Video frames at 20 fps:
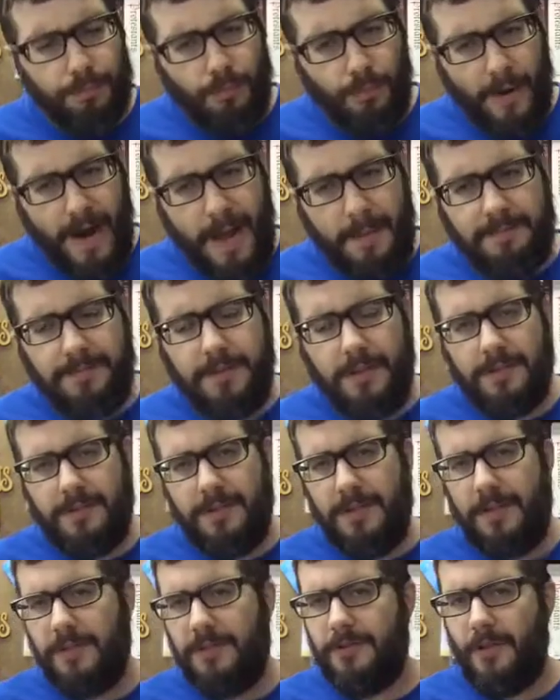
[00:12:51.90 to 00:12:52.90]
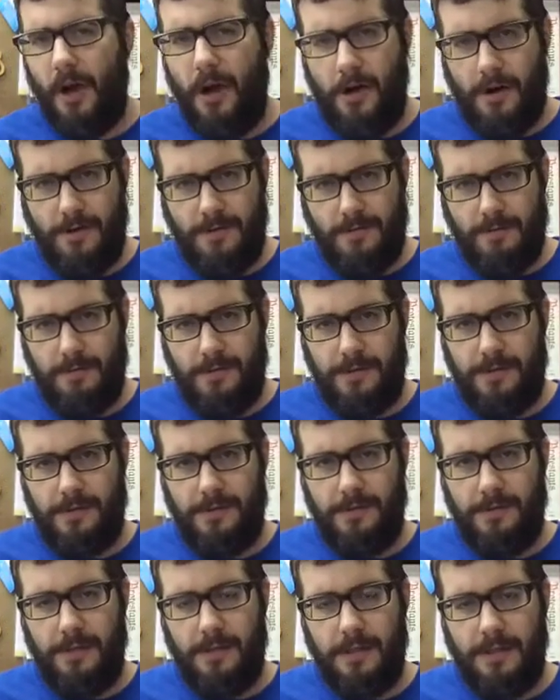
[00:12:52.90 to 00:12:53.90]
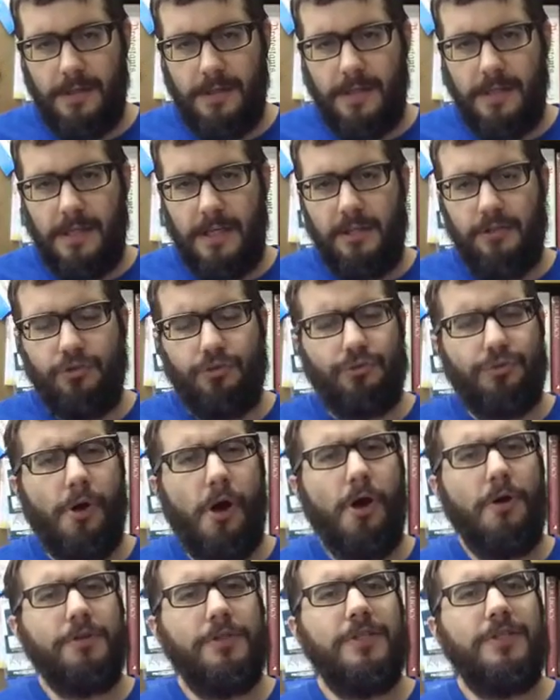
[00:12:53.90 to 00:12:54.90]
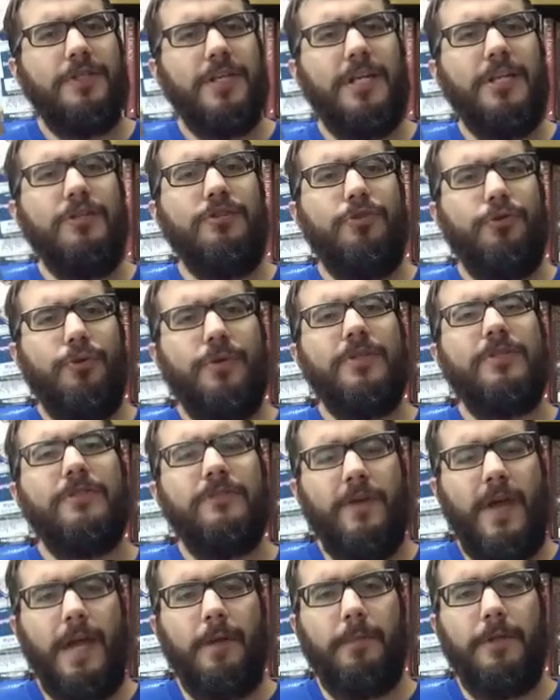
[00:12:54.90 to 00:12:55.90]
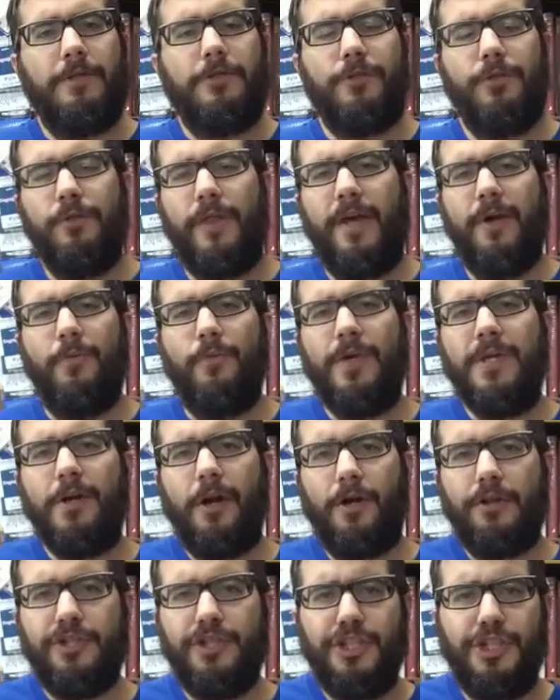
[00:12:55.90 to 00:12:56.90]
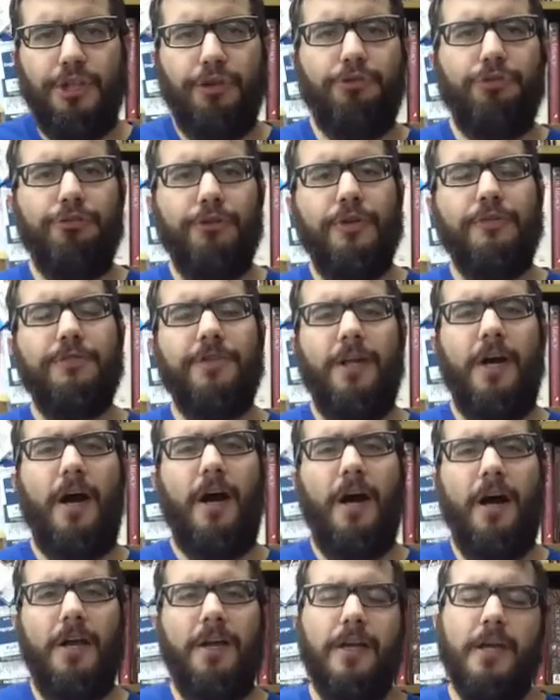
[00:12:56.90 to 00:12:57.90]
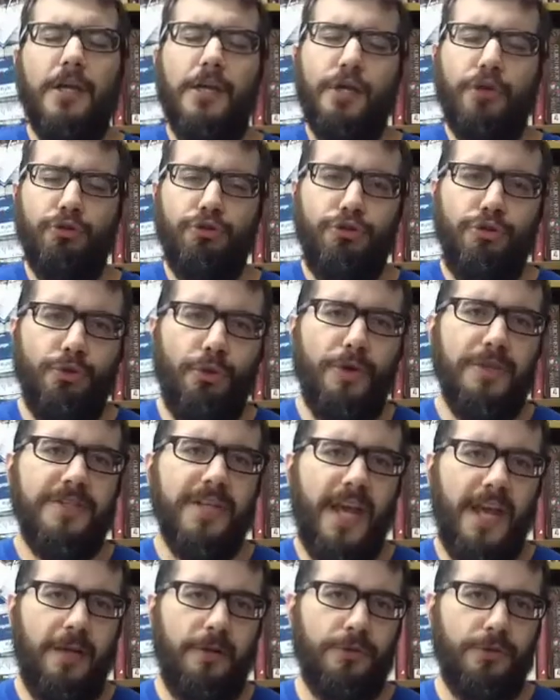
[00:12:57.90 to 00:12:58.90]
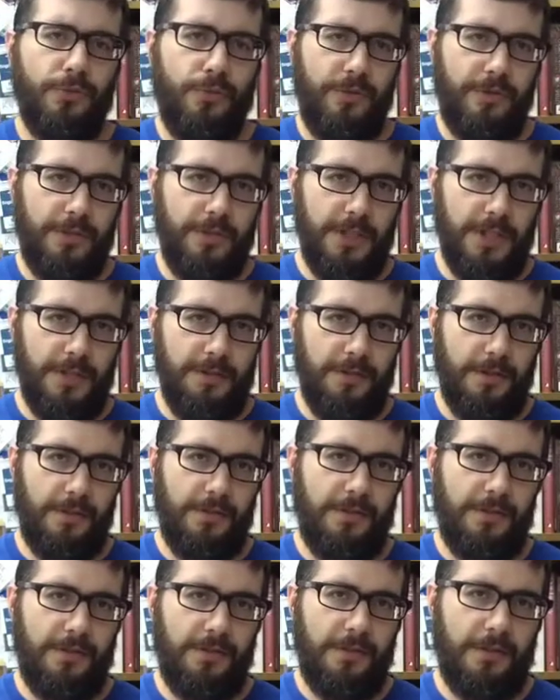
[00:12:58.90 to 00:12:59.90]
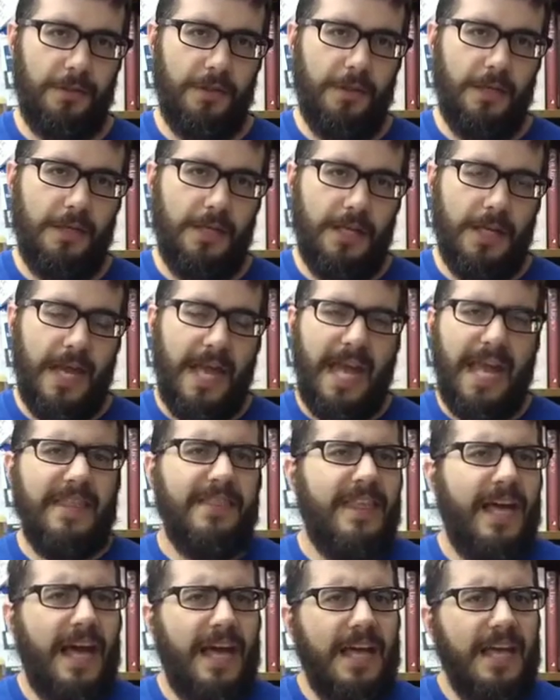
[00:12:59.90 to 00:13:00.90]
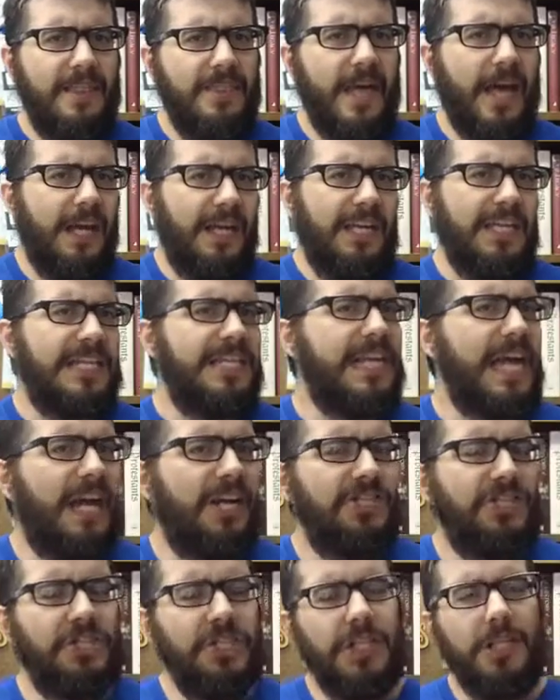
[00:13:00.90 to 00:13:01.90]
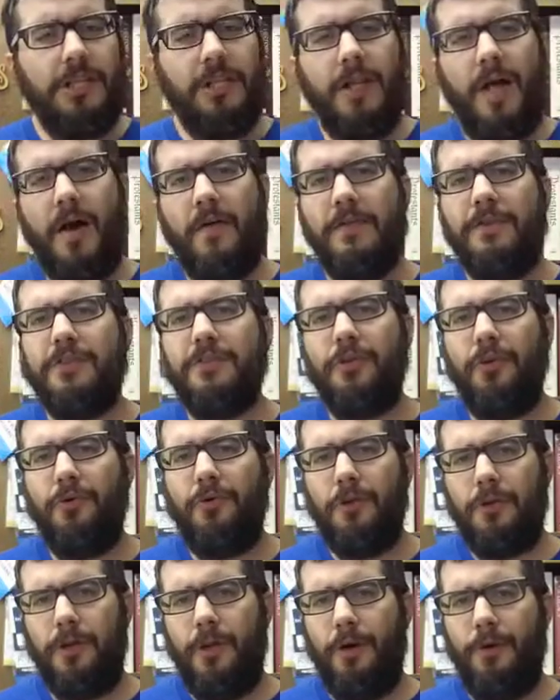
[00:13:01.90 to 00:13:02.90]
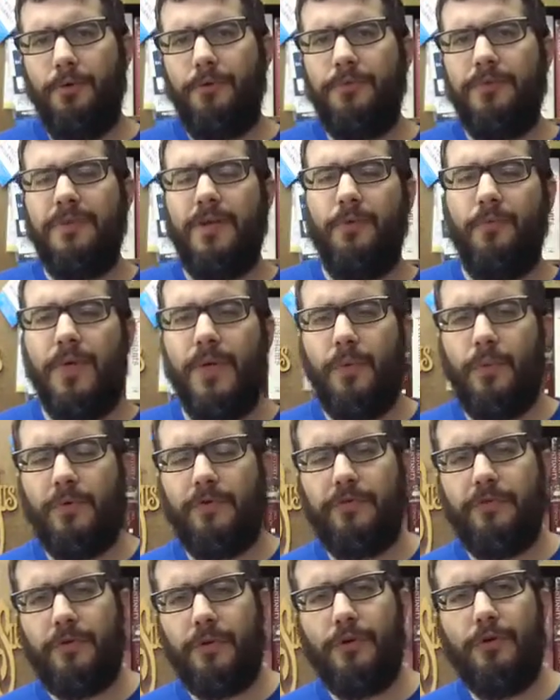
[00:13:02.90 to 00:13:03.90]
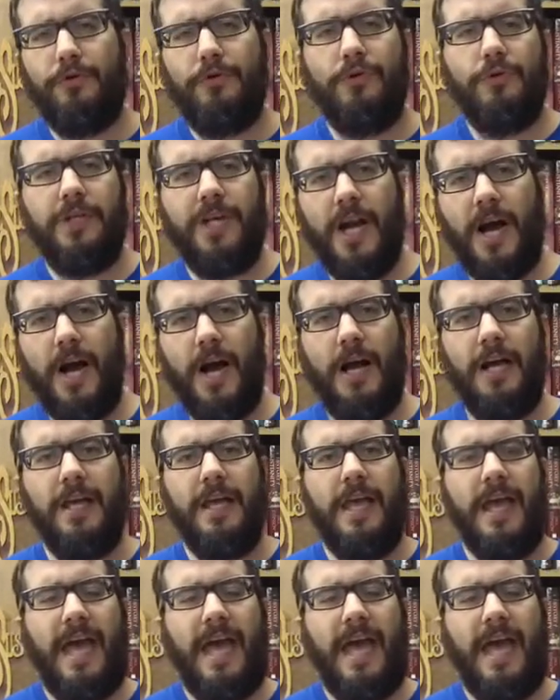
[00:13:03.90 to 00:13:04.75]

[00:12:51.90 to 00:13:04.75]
wraps us in His arms, and draws us into His family, so that we are children of God, joint heirs with Jesus. And that, that connection and love is so close that we refer to God